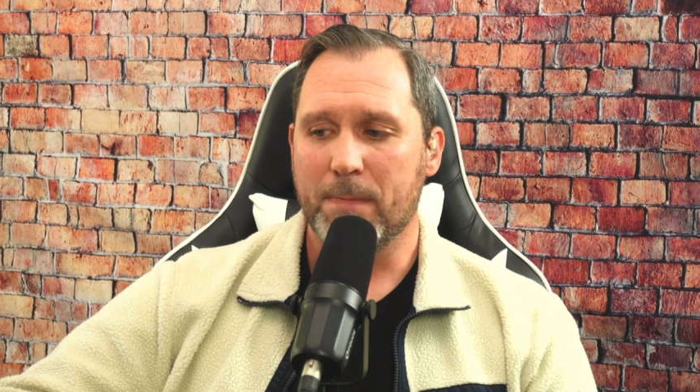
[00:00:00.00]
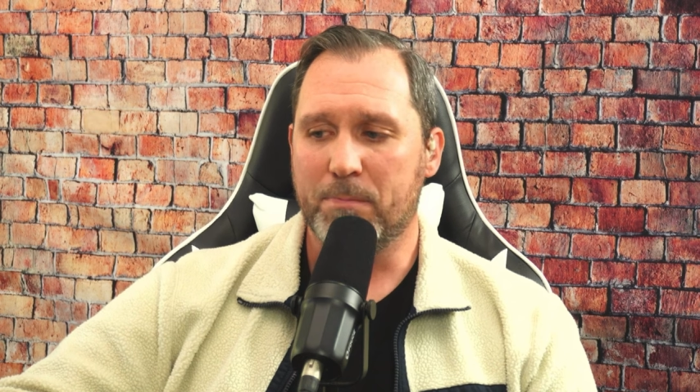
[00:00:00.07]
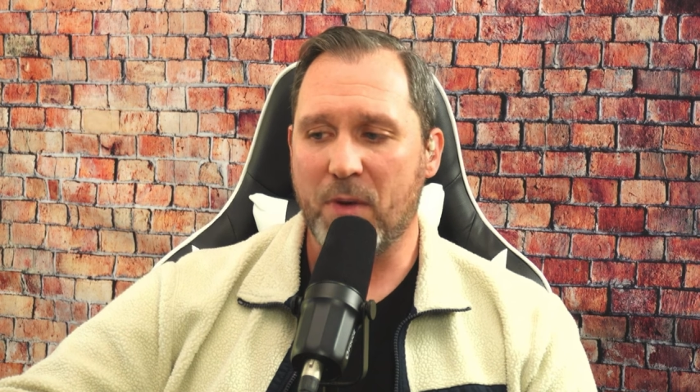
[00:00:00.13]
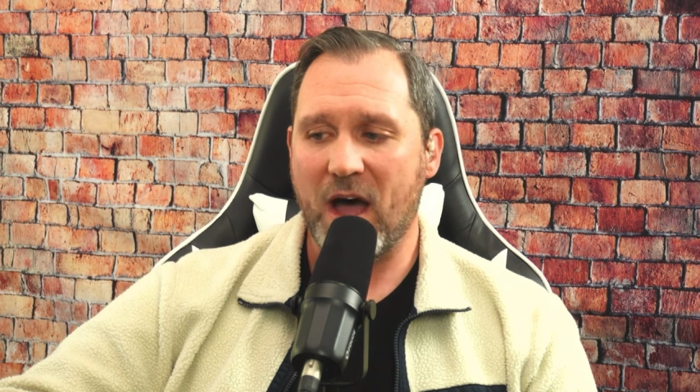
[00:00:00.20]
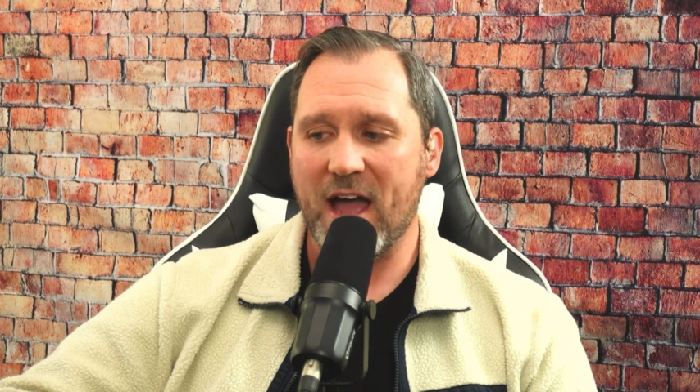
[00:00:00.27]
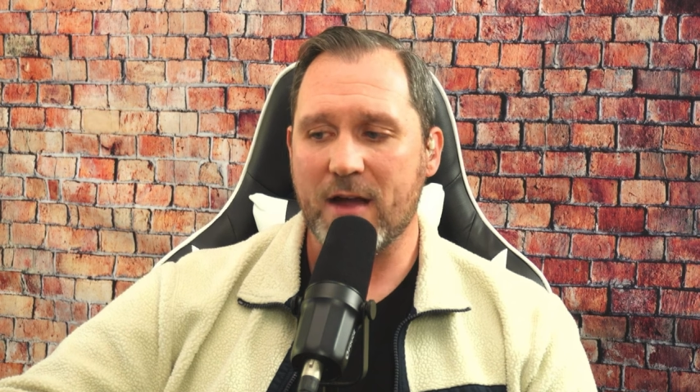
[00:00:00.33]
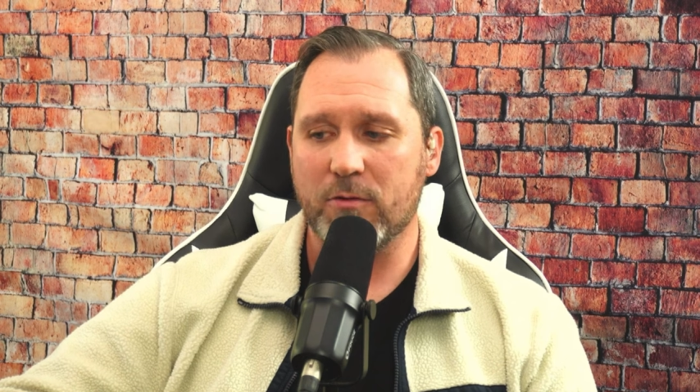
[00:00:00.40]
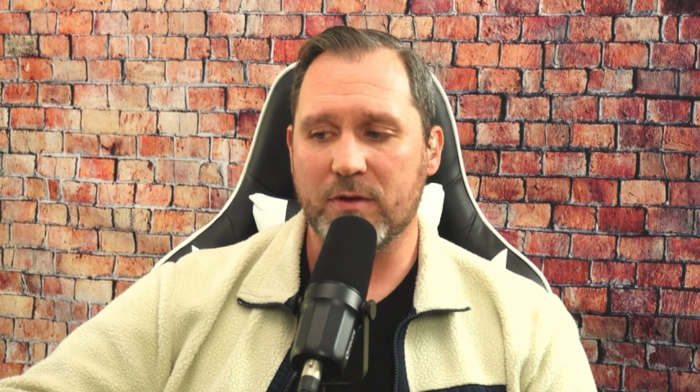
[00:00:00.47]

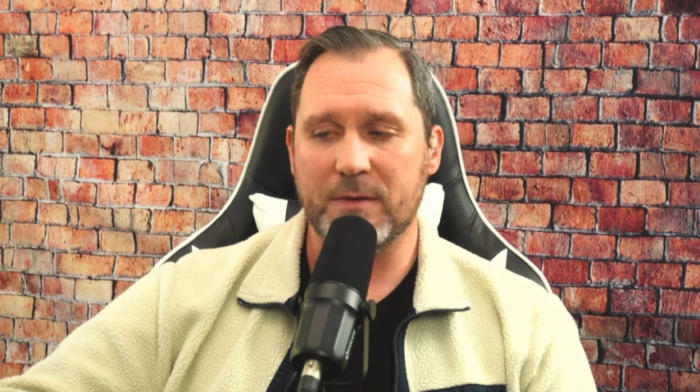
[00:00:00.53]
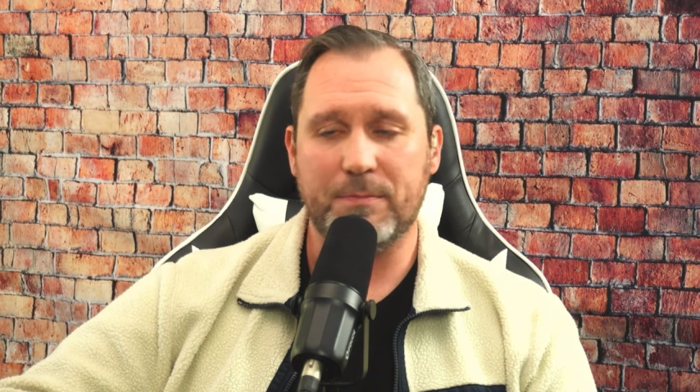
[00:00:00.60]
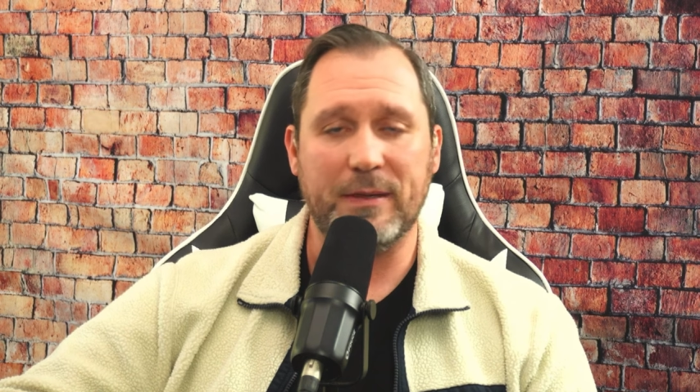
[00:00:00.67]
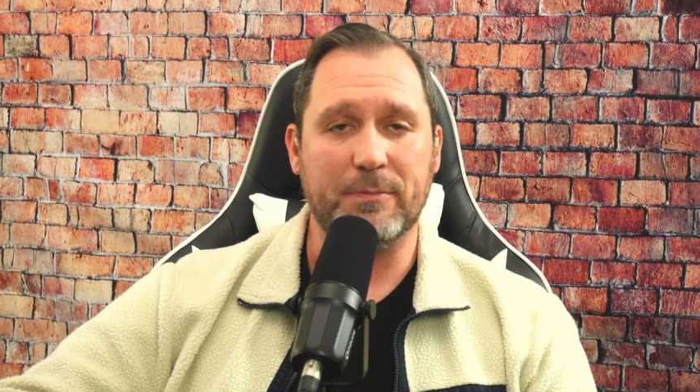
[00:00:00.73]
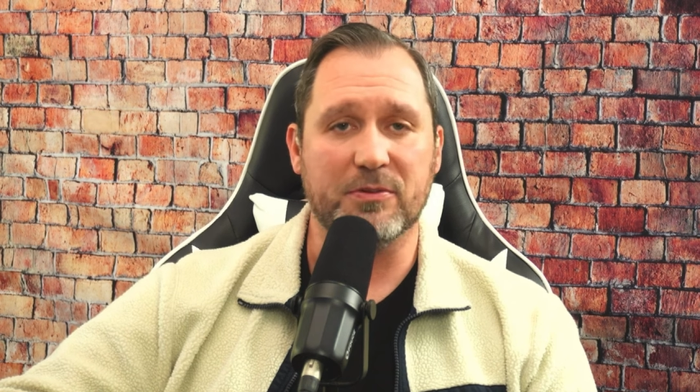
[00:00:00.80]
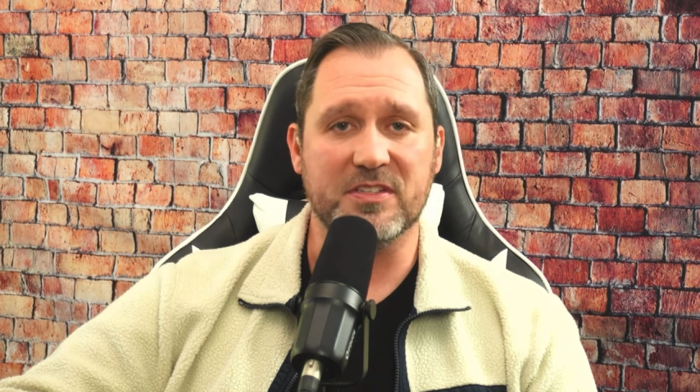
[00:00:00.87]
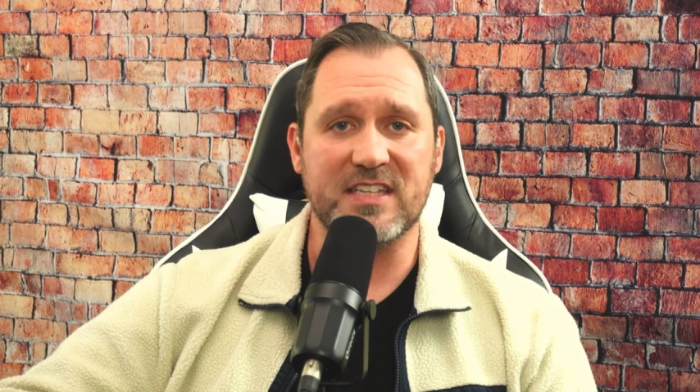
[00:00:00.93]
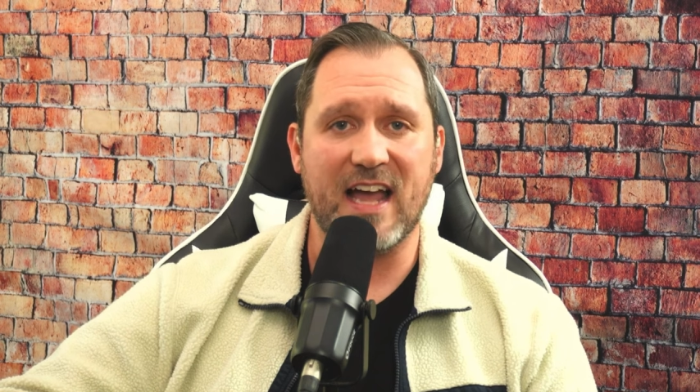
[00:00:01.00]
But when
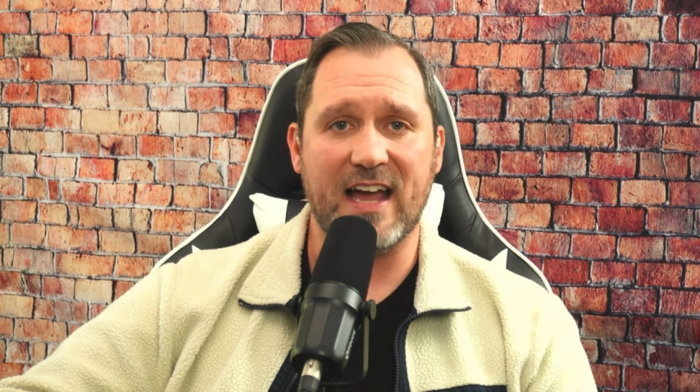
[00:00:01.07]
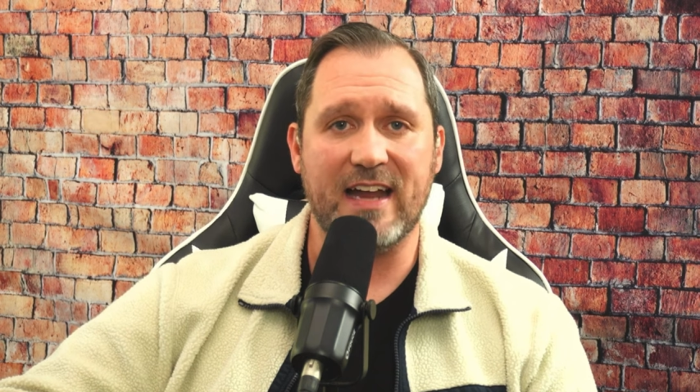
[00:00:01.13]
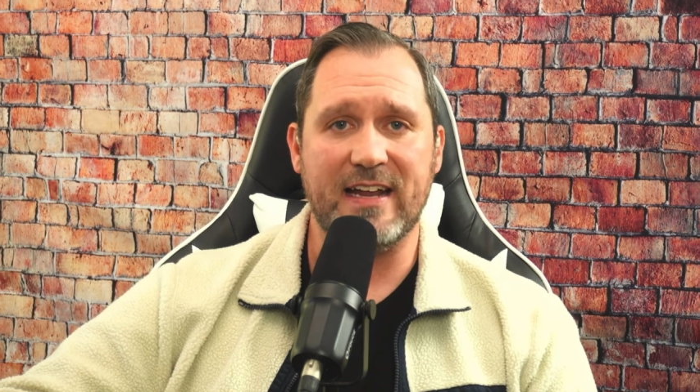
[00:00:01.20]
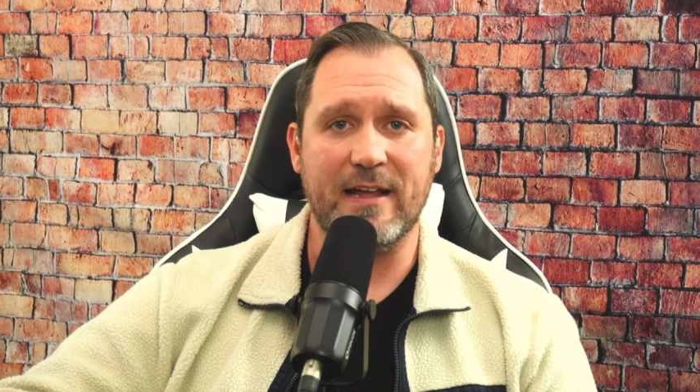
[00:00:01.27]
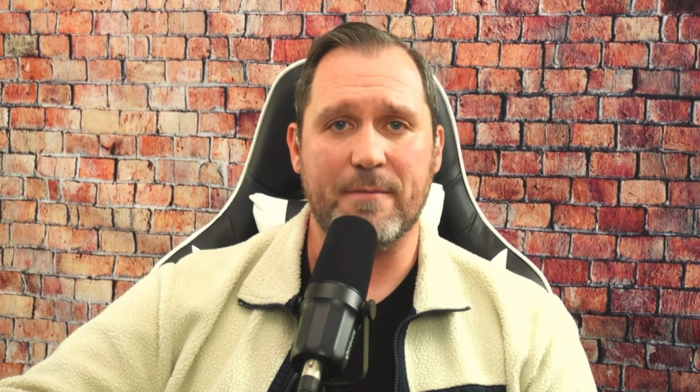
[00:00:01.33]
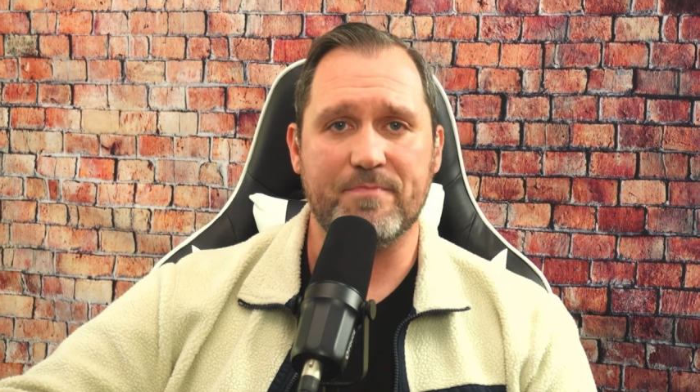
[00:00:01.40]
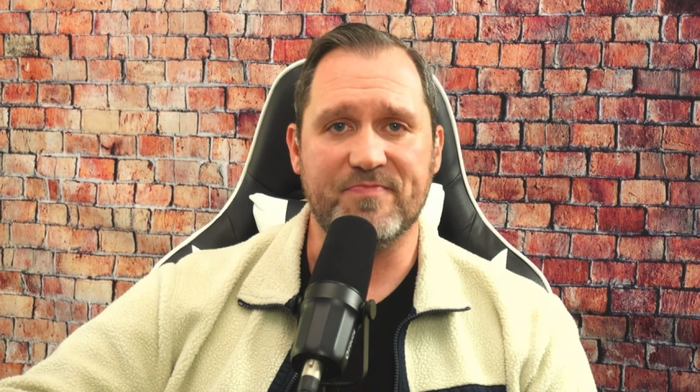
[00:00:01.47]
people sign it,